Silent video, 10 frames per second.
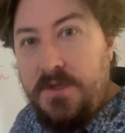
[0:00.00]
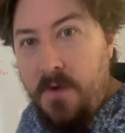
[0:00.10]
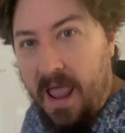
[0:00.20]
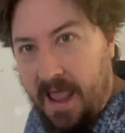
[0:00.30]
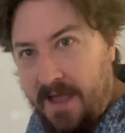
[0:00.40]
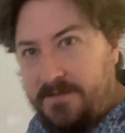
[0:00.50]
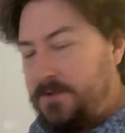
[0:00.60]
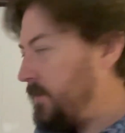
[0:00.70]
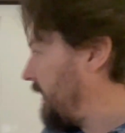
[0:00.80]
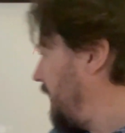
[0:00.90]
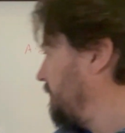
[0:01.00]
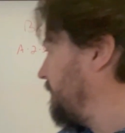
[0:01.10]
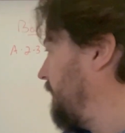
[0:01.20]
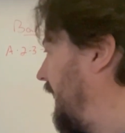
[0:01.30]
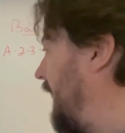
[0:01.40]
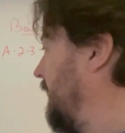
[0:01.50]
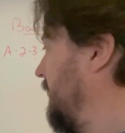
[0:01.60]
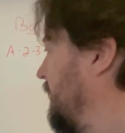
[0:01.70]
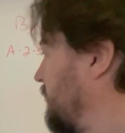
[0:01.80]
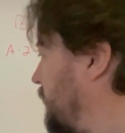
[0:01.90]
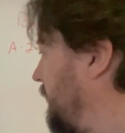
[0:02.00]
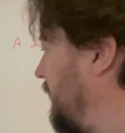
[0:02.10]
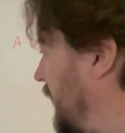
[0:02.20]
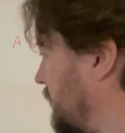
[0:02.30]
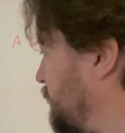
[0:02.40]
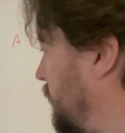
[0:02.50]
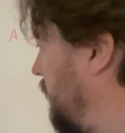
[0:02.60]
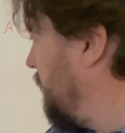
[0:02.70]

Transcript: You have to account for that. So on the next pull,